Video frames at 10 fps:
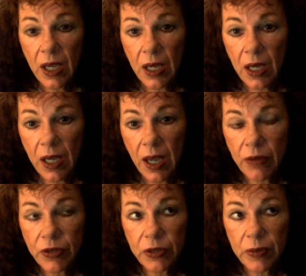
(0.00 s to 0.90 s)

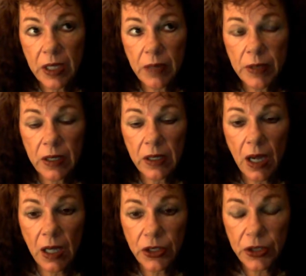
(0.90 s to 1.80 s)
after becoming
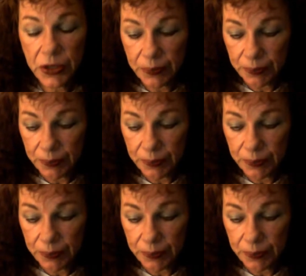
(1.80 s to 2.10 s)
unconscious.